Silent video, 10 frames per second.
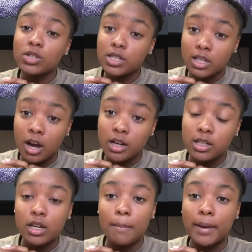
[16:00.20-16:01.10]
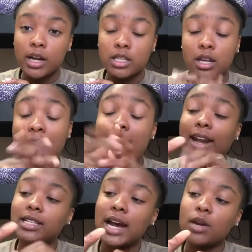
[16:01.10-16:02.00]
sucked compared to, I had
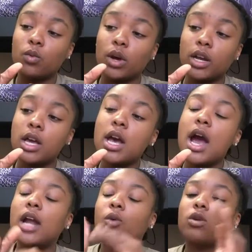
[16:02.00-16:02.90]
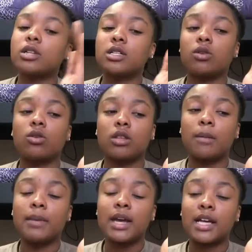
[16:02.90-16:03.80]
a tiny one and the ones they sold at the
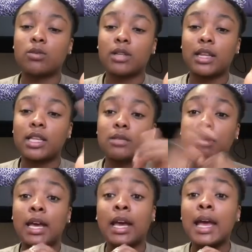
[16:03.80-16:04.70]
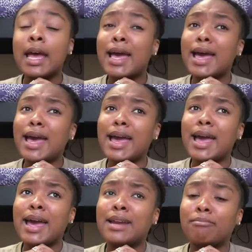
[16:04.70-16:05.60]
BX was like this big,
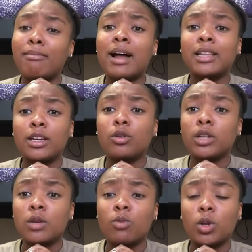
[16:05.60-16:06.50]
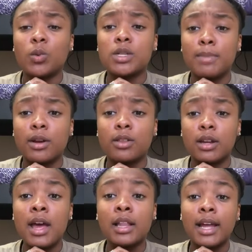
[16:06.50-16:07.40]
and my little lint roller was better than
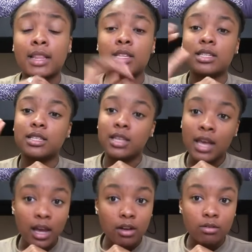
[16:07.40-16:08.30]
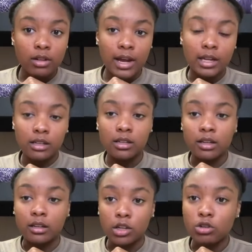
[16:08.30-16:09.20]
that. Like the stick, like
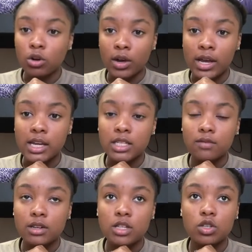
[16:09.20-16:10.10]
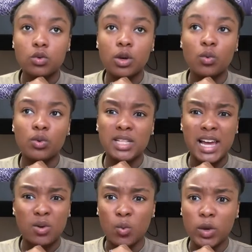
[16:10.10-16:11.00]
the, you know, adhesiveness to it was
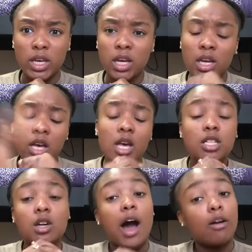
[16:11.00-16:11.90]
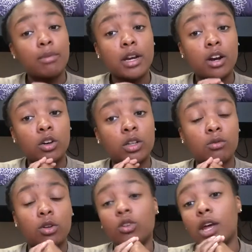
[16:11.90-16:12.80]
like weak. So I'll bring your own lint
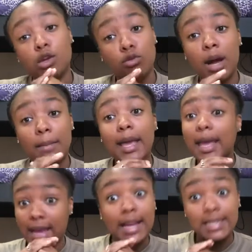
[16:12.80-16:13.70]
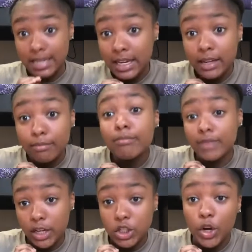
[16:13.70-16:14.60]
roller. They do come in handy.
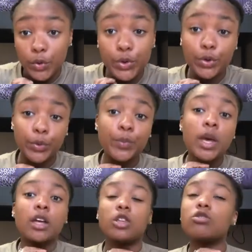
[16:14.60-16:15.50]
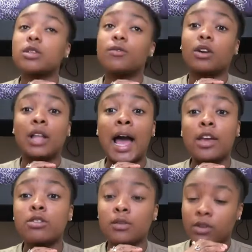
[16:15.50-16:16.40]
They sure do. Use them for a lot.
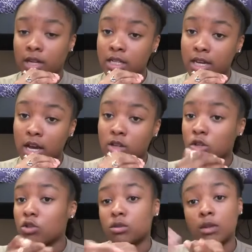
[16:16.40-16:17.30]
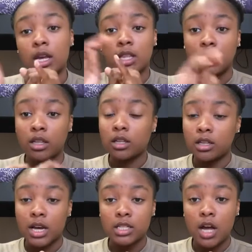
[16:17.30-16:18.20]
Use them for details. Use them to get the
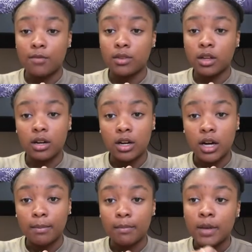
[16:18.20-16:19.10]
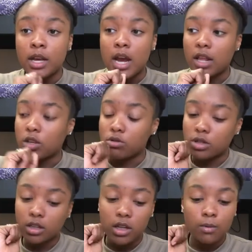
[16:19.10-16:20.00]
dust off the in the
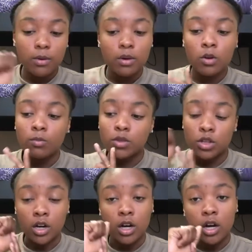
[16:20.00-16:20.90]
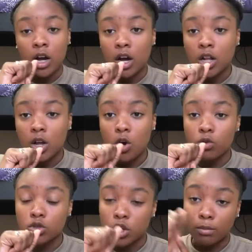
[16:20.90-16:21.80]
utility room, your
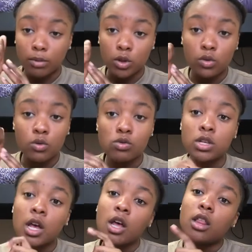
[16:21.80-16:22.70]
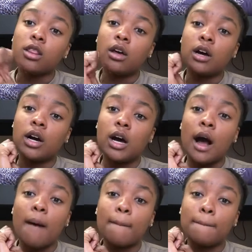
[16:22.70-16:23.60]
clothes, your blues,
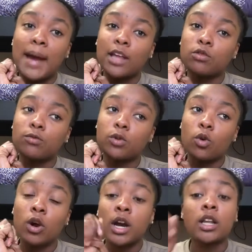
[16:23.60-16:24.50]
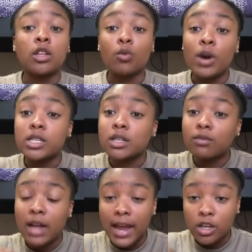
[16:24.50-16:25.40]
the bathroom floor, the rest of
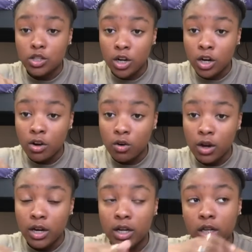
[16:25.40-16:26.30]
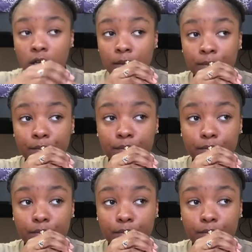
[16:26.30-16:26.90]
like dirt on